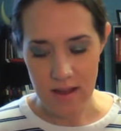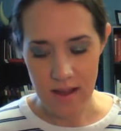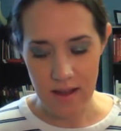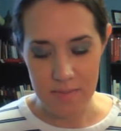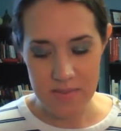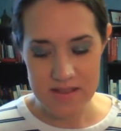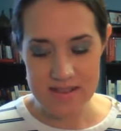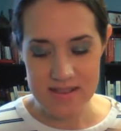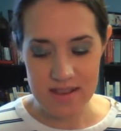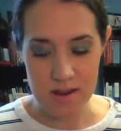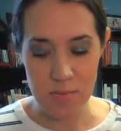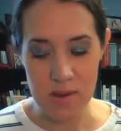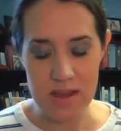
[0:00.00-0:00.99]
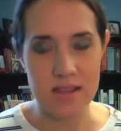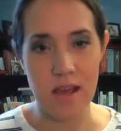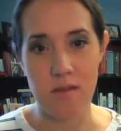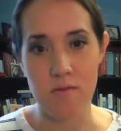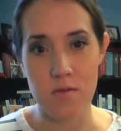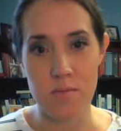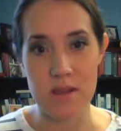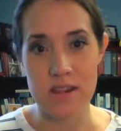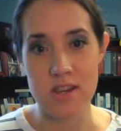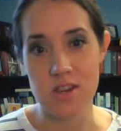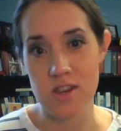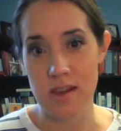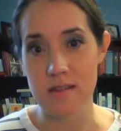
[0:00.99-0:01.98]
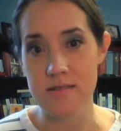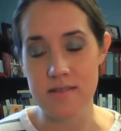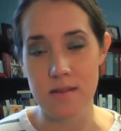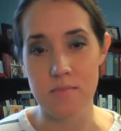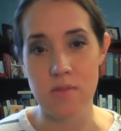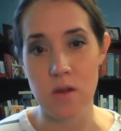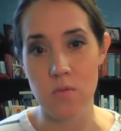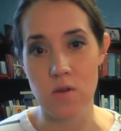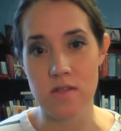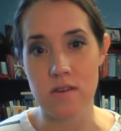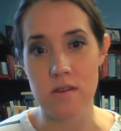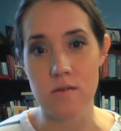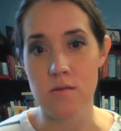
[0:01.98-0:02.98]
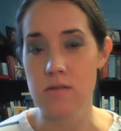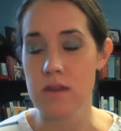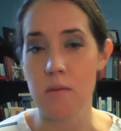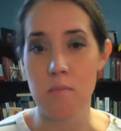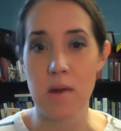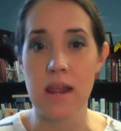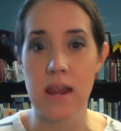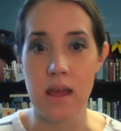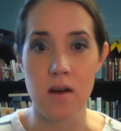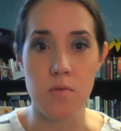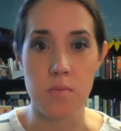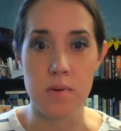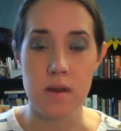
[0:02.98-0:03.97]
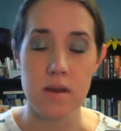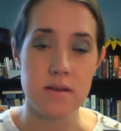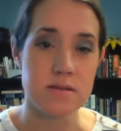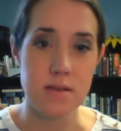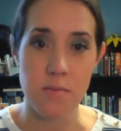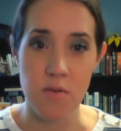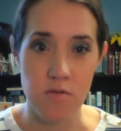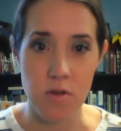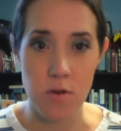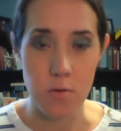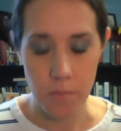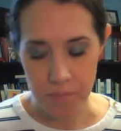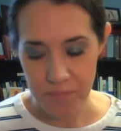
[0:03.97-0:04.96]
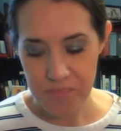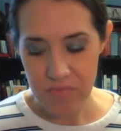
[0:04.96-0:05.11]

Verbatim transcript: um, this is going to be a time for me to share something with you that might help some of you